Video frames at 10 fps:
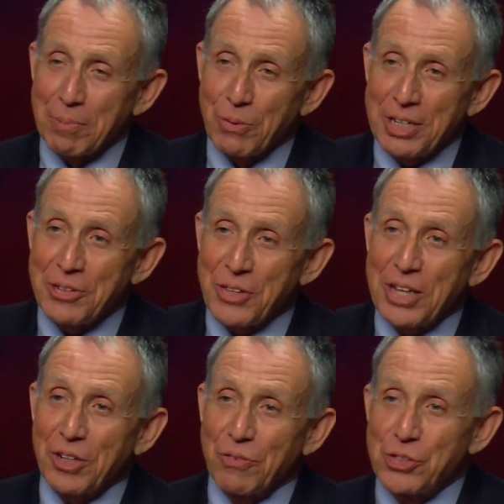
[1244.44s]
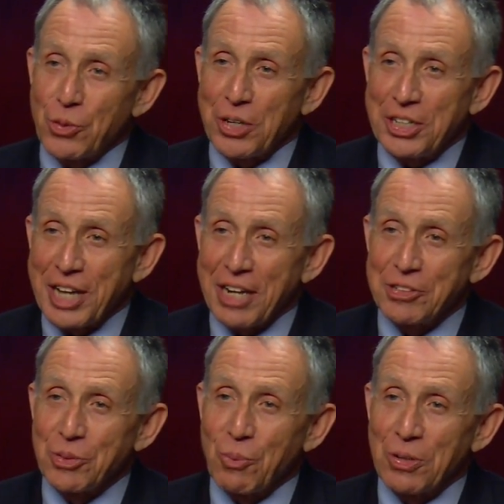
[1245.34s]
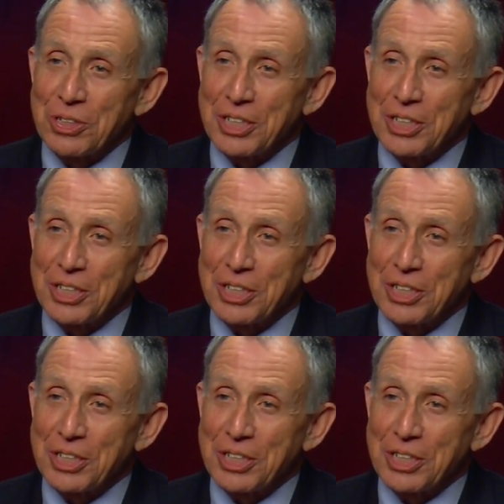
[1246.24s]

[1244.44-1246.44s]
Ed Breen, thank you for joining Knowledge Wharton